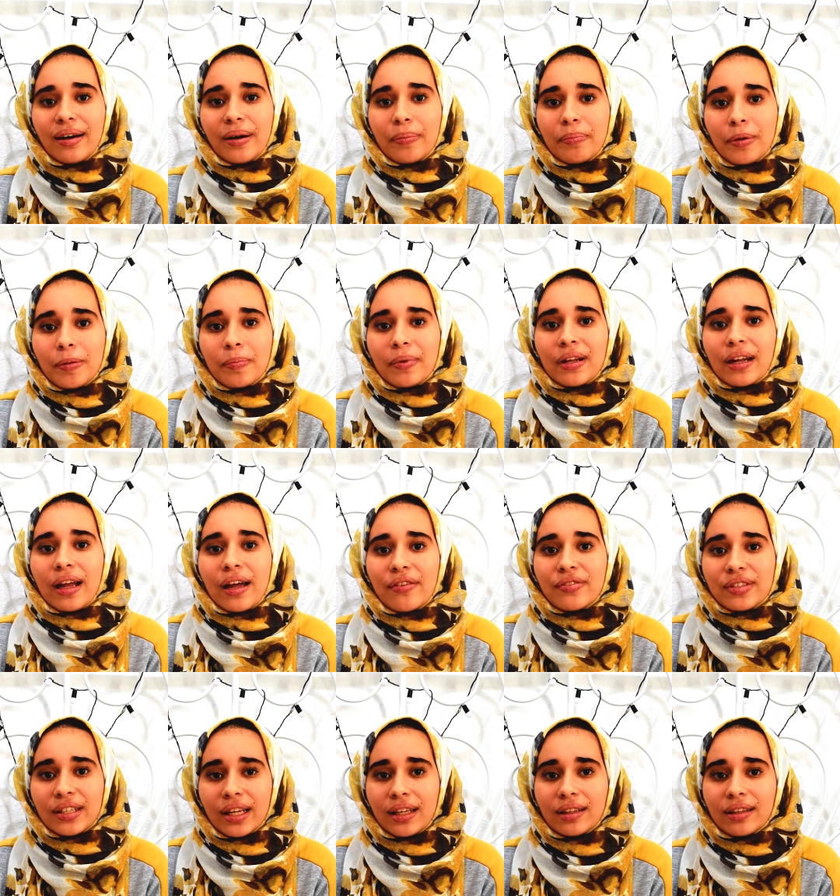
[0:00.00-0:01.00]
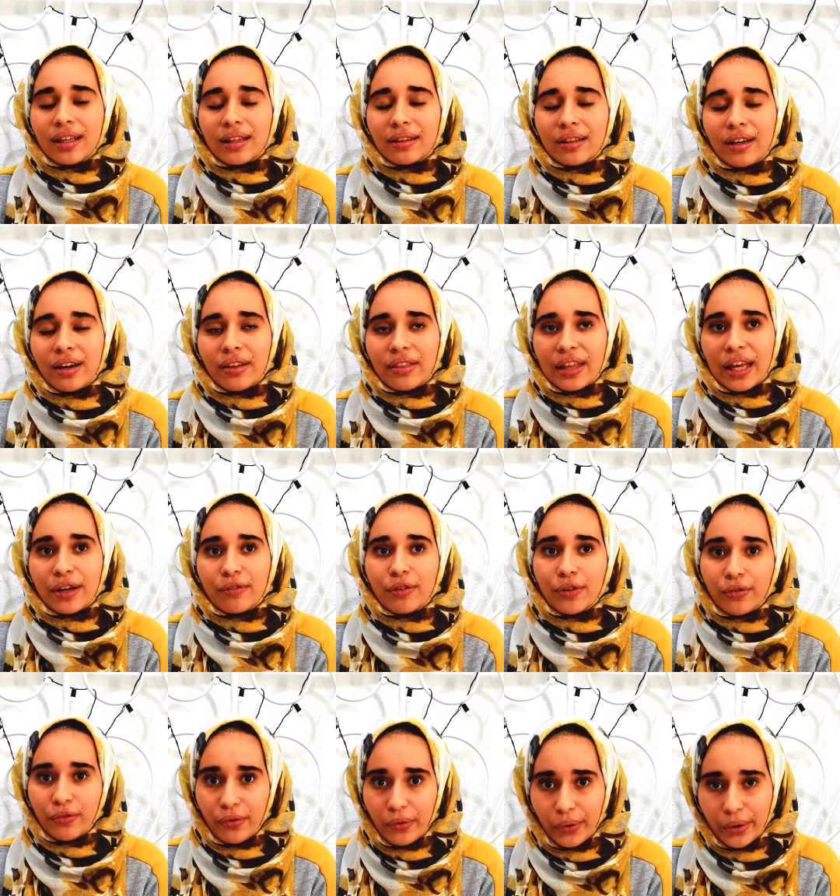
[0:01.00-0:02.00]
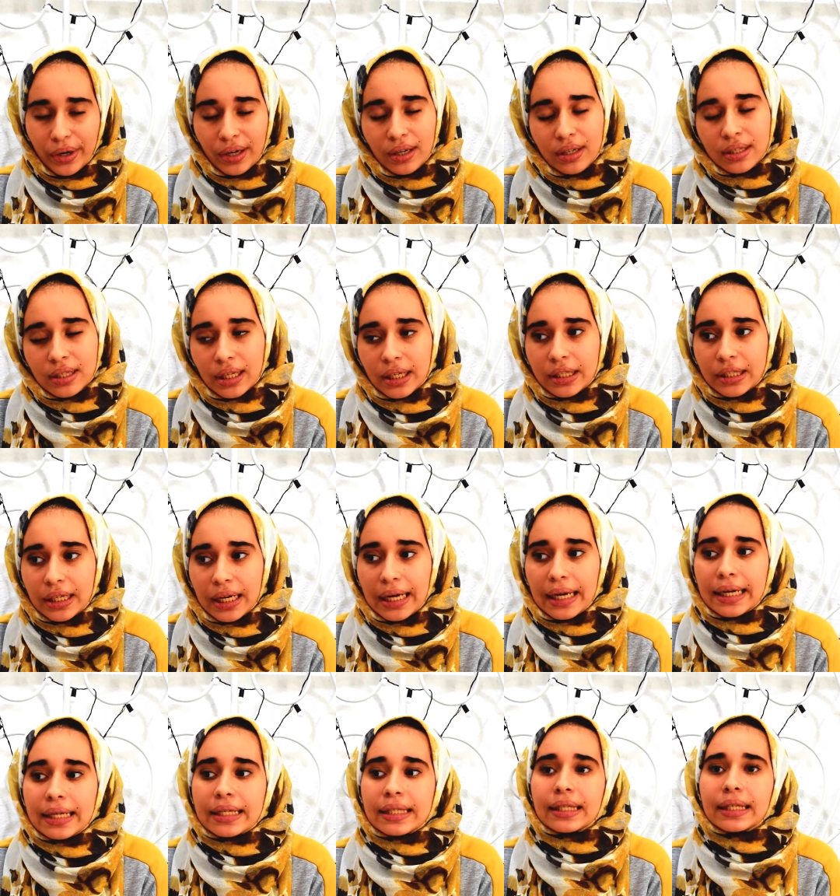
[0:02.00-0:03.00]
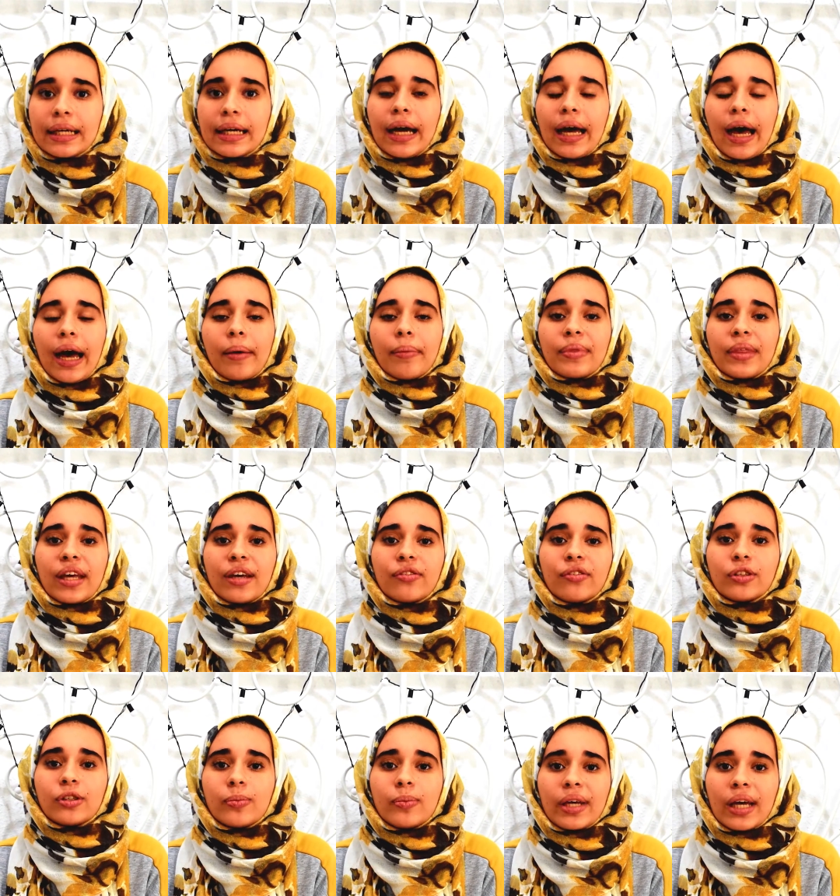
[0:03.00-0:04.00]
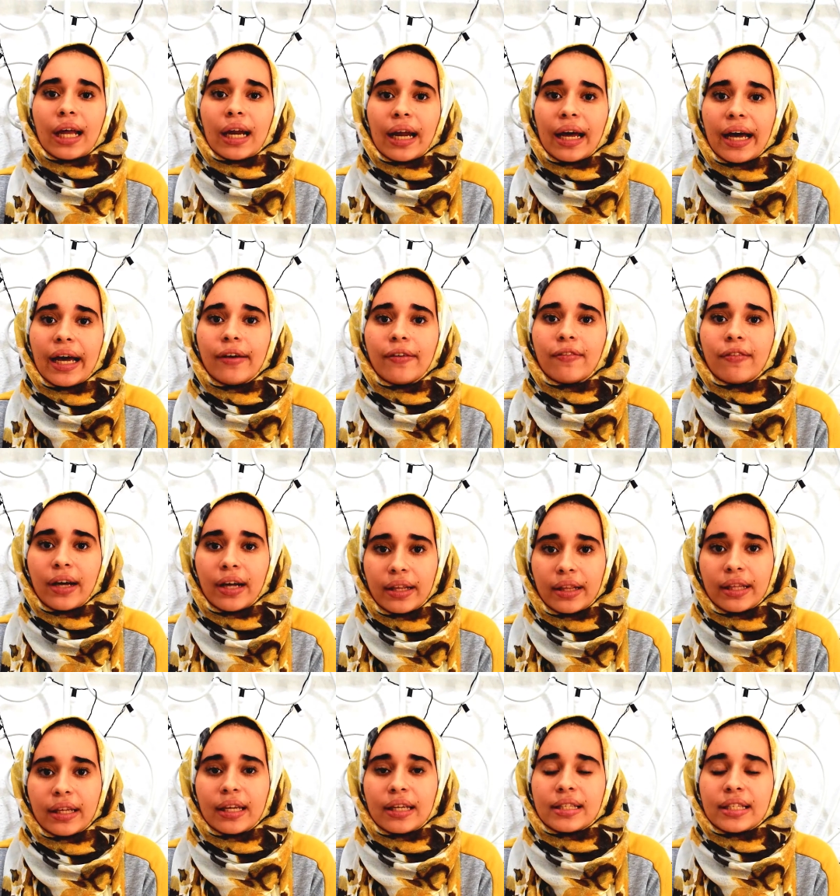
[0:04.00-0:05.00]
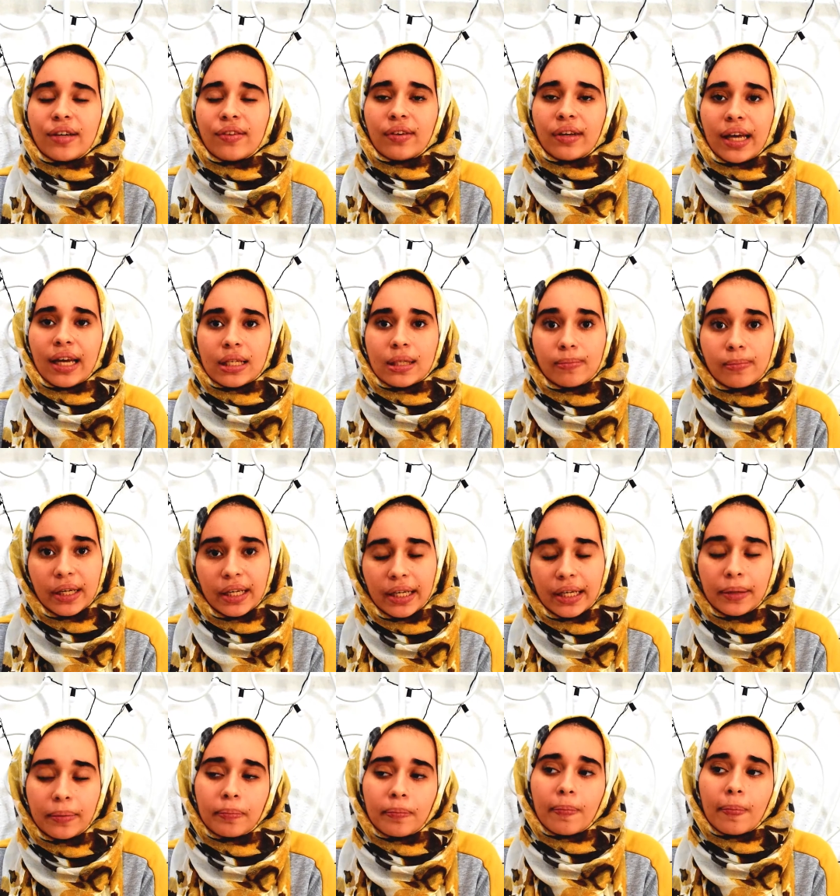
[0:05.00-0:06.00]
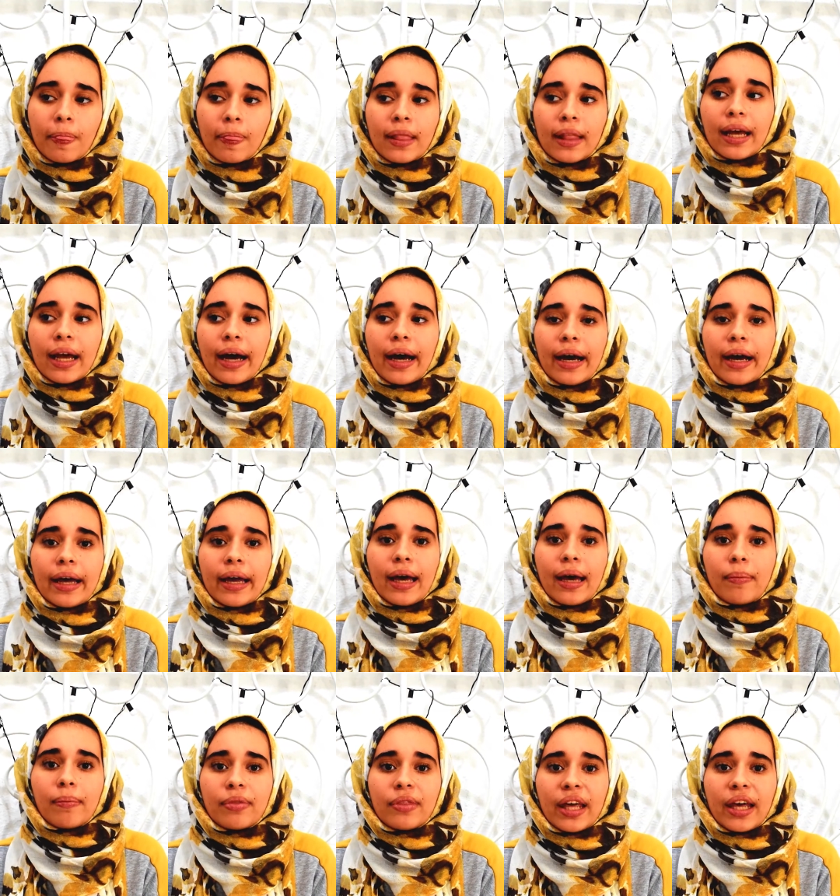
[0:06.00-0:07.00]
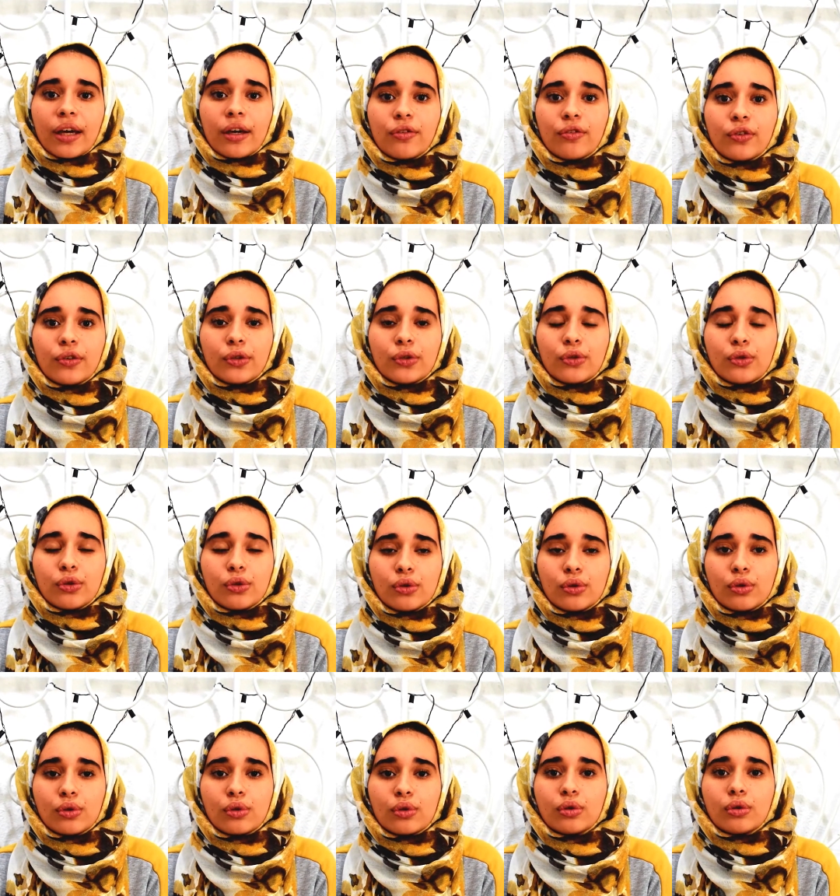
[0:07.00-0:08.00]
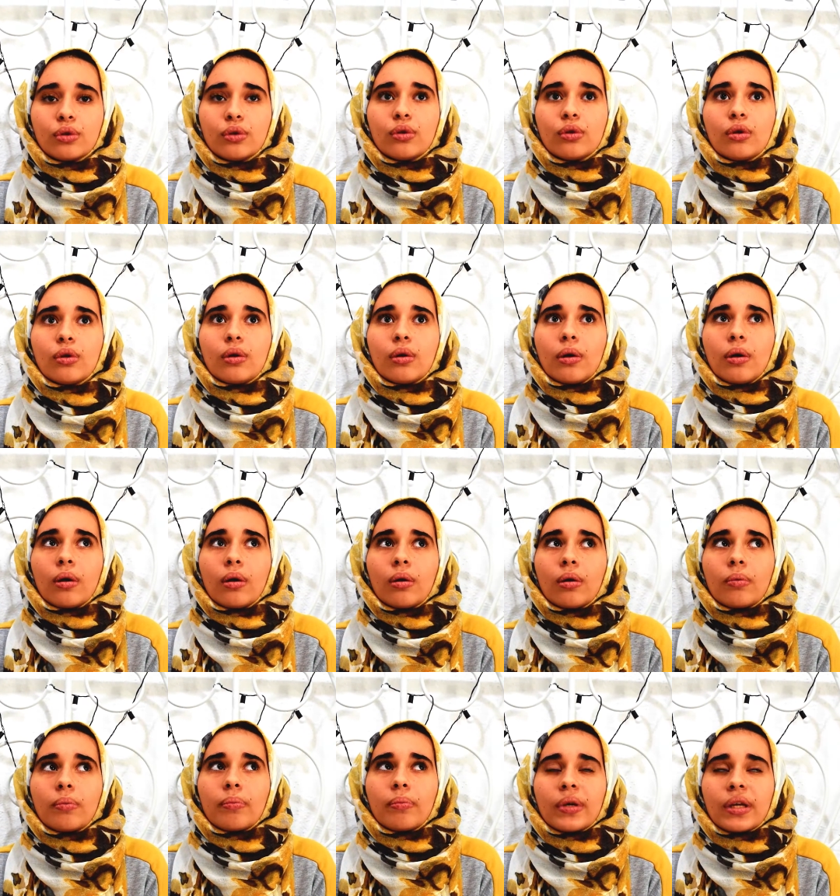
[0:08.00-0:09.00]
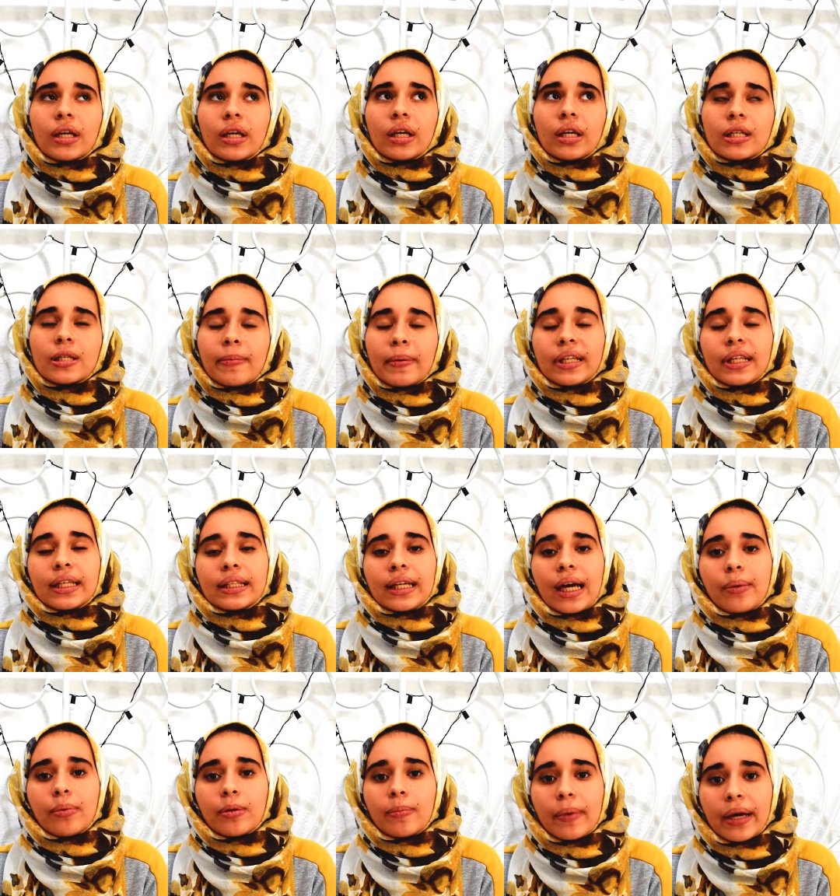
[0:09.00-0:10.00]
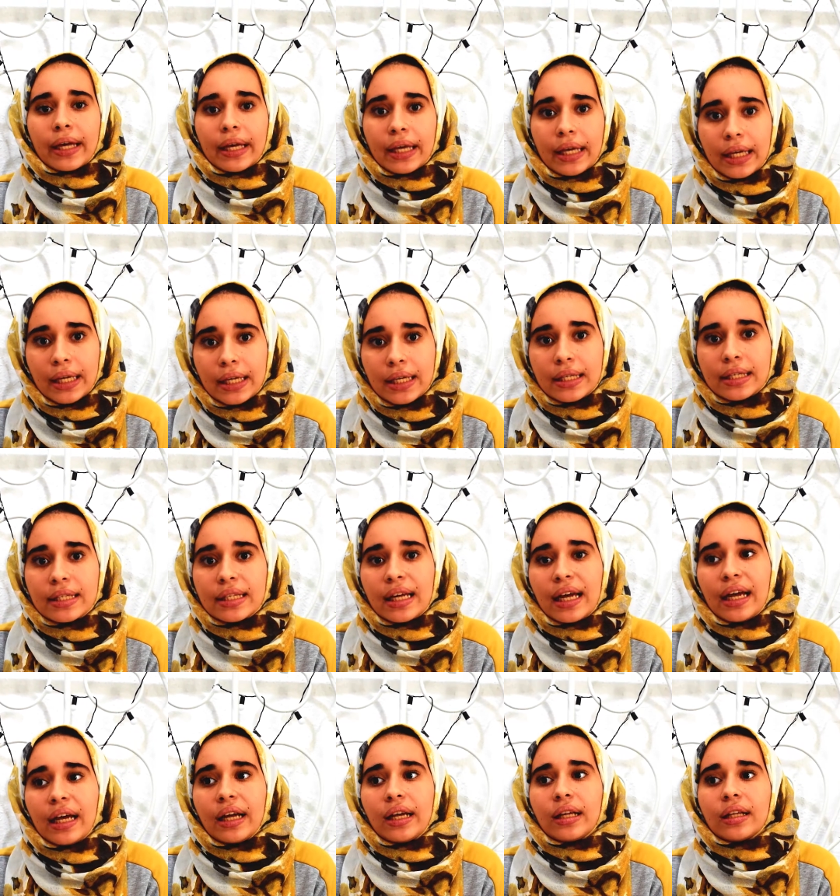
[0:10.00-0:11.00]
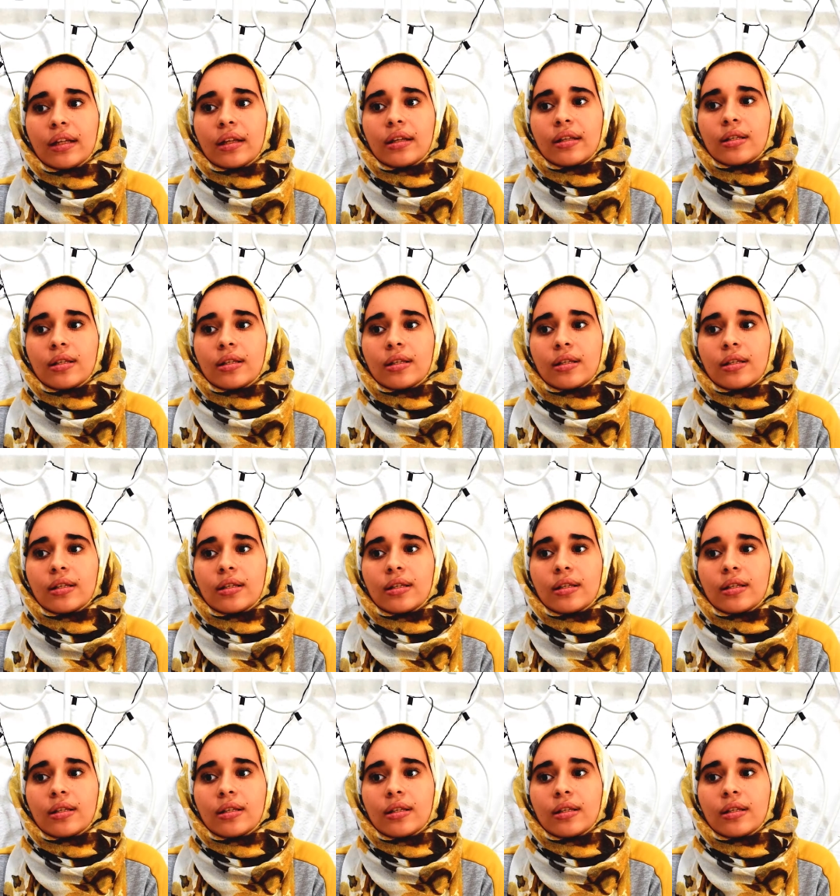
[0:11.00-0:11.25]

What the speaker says: people have said that they're thankful for, such as, I'm thankful to be alive, healthy, and saving gas money. I am thankful to be spending time with my kids and